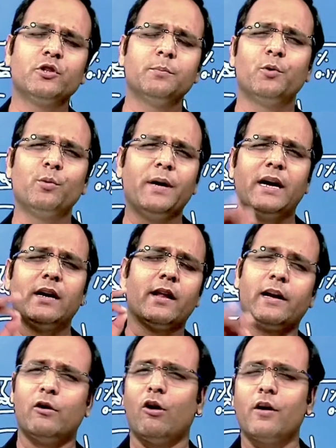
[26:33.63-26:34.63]
put me under
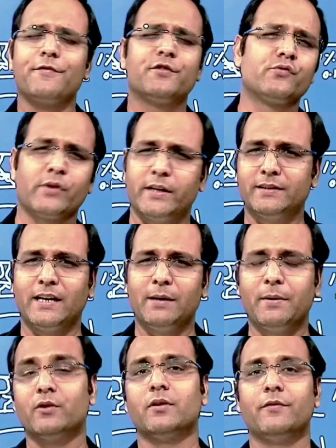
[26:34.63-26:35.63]
a lot of stress, and
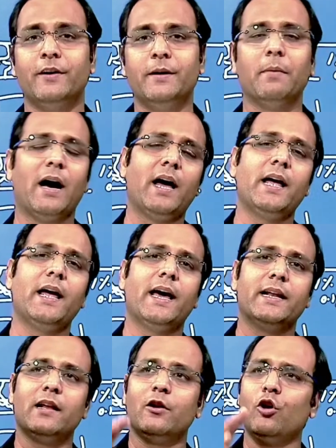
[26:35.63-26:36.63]
because of him, I
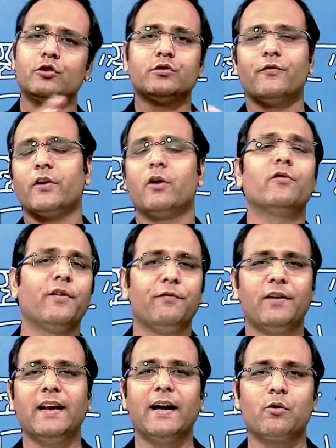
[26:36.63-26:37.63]
had a loss of around
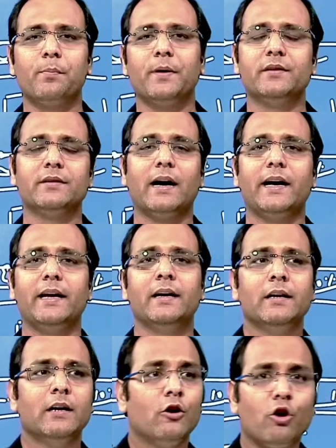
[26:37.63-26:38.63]
50 lakh rupees. I
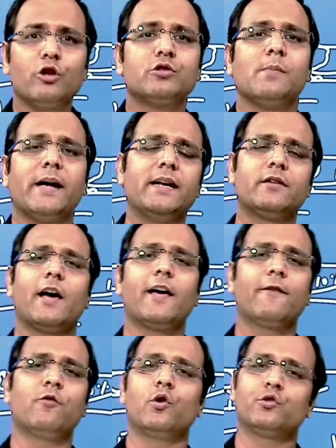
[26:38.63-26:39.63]
lost my entire
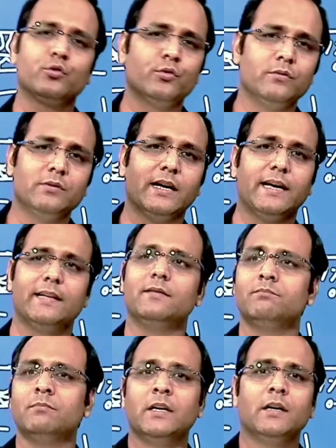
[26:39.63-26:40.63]
fortune,
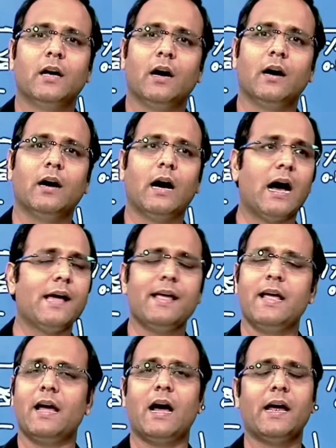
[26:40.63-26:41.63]
and
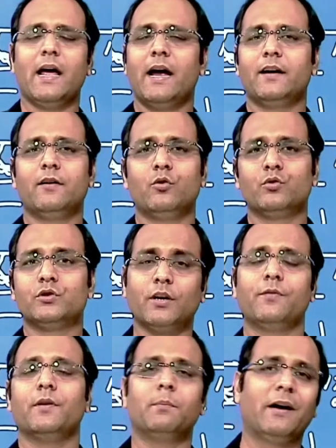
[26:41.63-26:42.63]
I had to
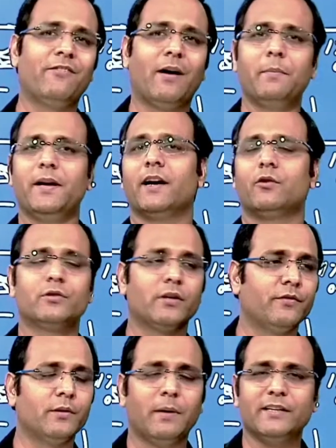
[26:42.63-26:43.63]
suffer. My family had to
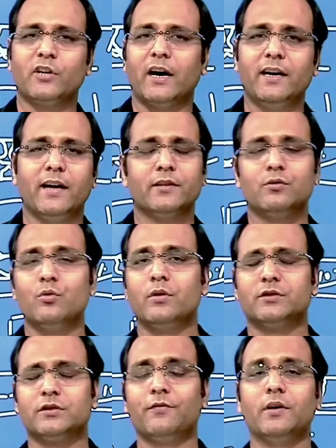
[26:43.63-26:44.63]
suffer. My child has to
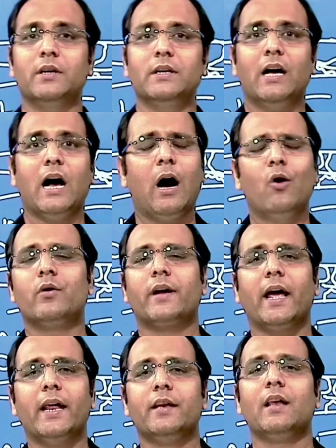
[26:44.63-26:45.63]
suffer. How
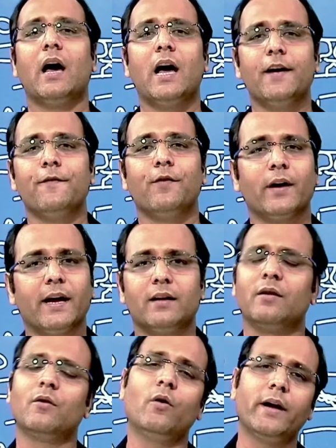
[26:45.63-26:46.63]
can I forget?
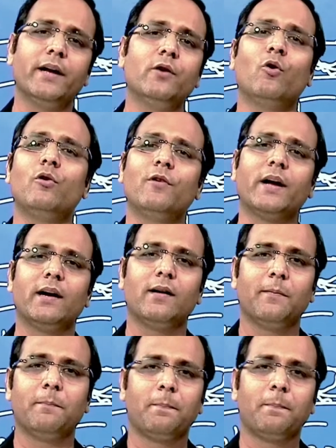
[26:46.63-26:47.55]
Okay, don't forget.